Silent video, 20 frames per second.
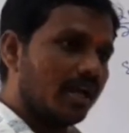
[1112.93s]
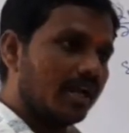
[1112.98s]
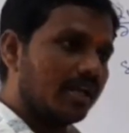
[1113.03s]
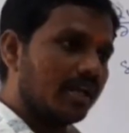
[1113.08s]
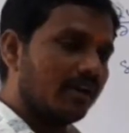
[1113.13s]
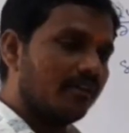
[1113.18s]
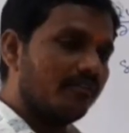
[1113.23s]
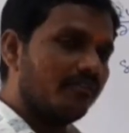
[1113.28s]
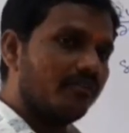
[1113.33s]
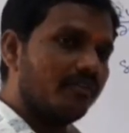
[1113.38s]
at
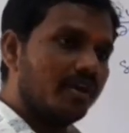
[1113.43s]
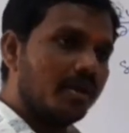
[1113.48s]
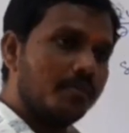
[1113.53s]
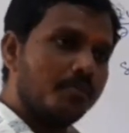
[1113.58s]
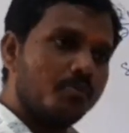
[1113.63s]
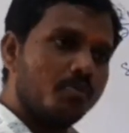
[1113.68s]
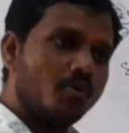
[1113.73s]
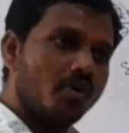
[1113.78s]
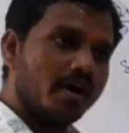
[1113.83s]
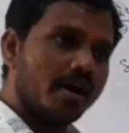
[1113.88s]

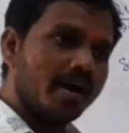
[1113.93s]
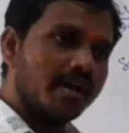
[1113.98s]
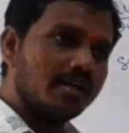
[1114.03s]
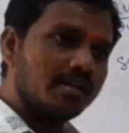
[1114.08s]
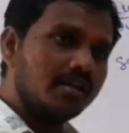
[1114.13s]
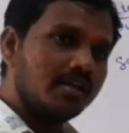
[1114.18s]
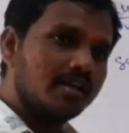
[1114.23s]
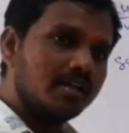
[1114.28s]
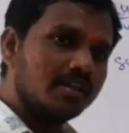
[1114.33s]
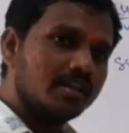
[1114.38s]
every
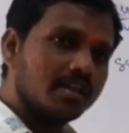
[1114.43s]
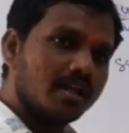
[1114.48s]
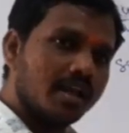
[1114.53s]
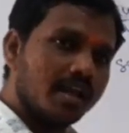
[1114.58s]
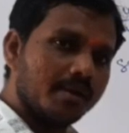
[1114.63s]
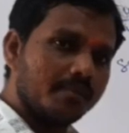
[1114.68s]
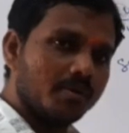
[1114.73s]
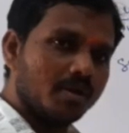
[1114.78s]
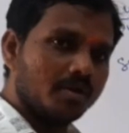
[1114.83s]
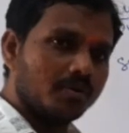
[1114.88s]
point in the
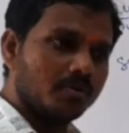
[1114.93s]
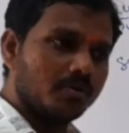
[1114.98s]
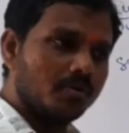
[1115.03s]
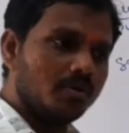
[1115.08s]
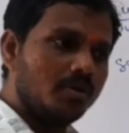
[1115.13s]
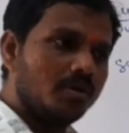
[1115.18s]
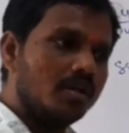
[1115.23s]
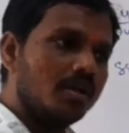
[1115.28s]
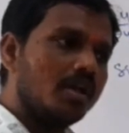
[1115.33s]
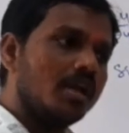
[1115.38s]

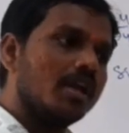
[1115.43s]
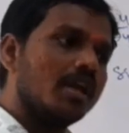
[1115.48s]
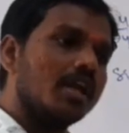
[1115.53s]
neighborhood,